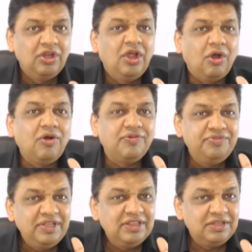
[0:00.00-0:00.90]
or
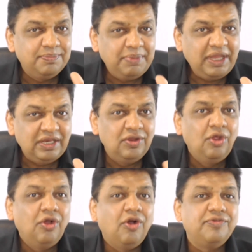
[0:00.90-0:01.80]
feel the pain
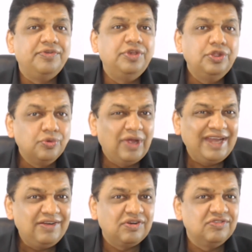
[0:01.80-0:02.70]
of new
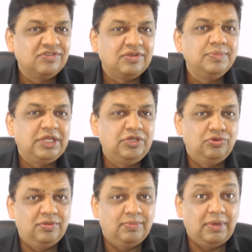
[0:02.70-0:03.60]
entrants coming into the
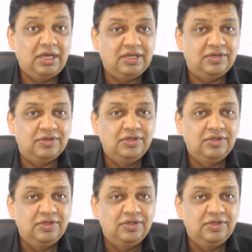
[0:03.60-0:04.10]
market.